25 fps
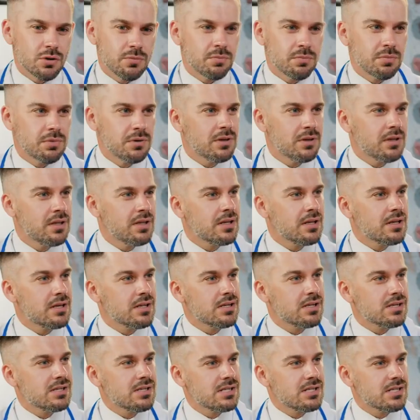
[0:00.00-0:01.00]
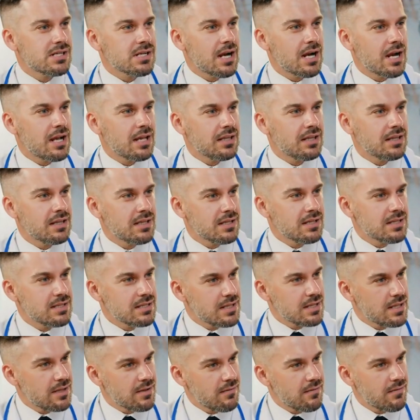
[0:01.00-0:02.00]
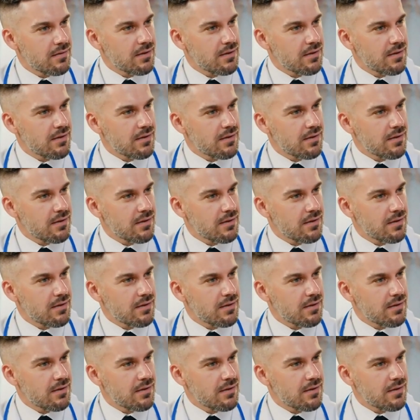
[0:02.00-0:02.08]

uh, the doctor said,